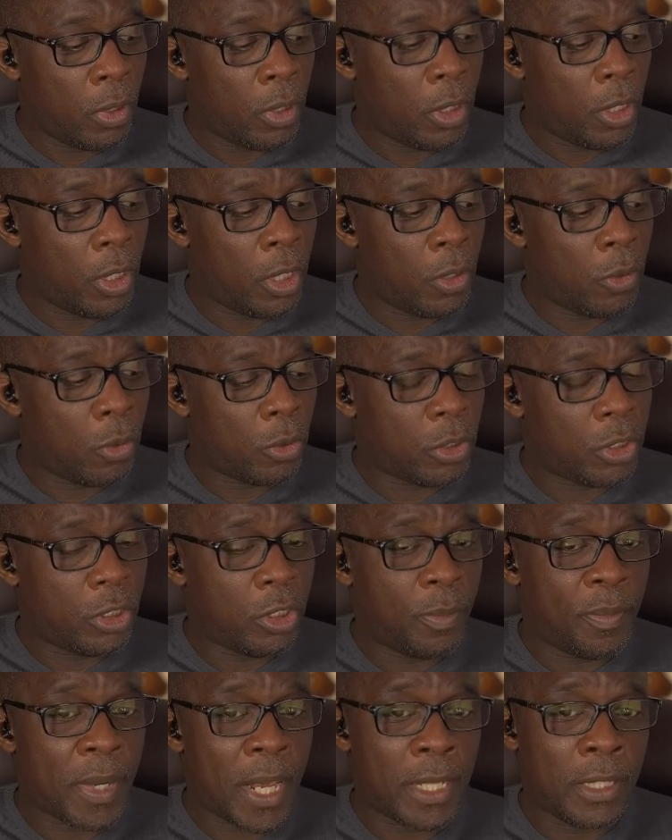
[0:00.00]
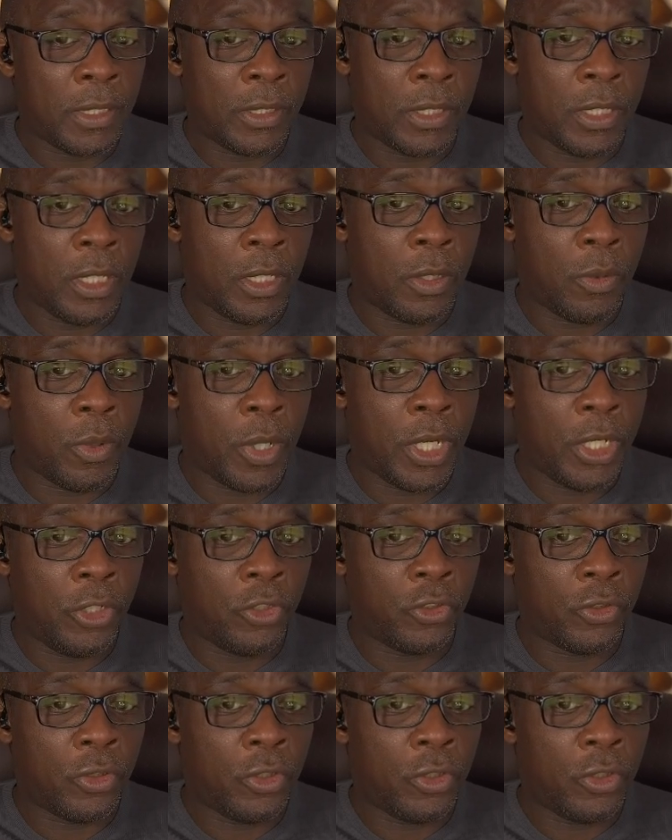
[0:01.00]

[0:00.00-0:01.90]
In order to balance the equation,